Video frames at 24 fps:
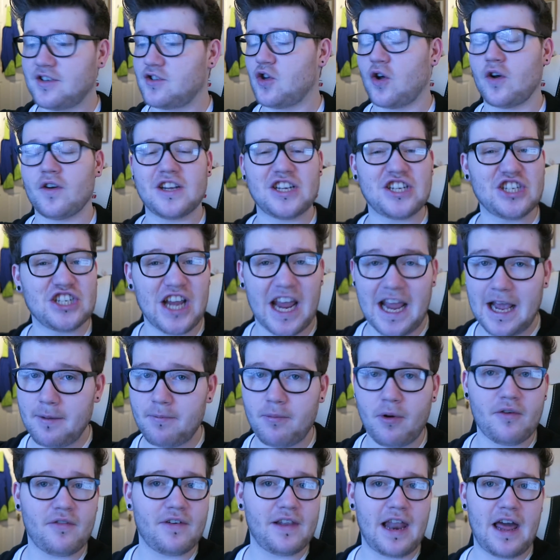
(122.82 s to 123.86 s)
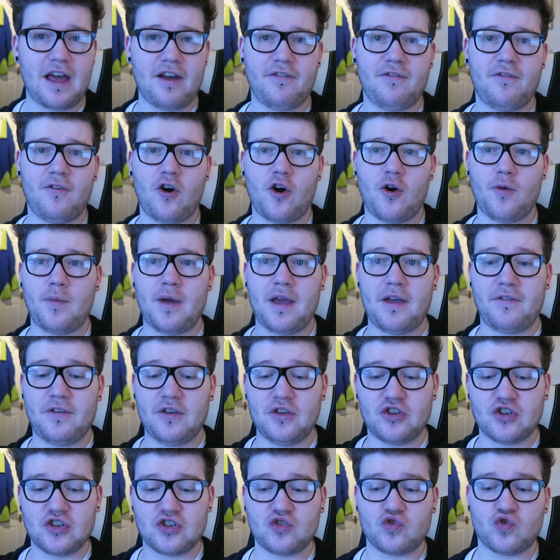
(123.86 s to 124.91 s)
sort of shape of a letter form if
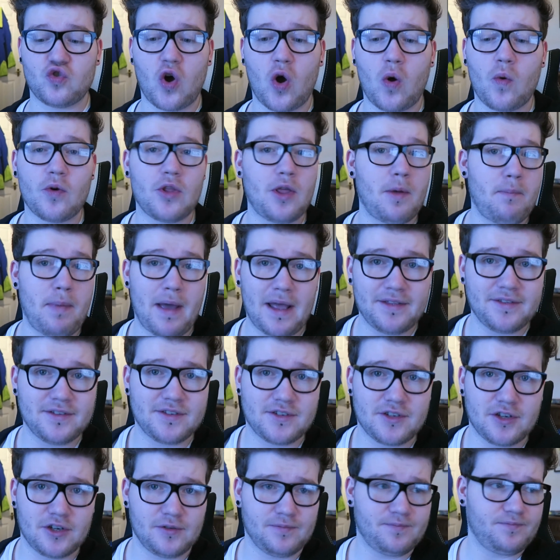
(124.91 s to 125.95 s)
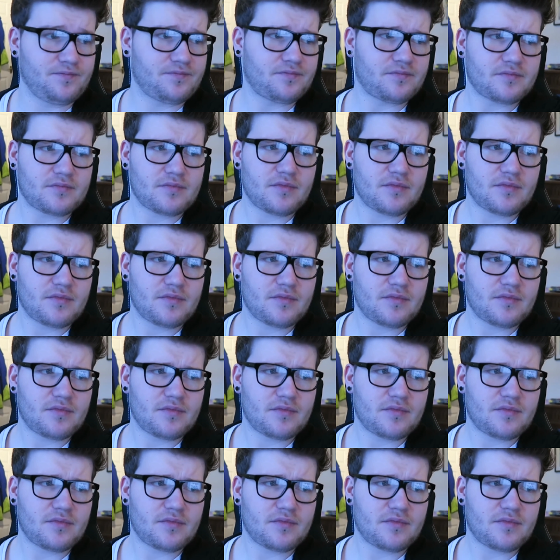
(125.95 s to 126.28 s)
you just draw with a pencil.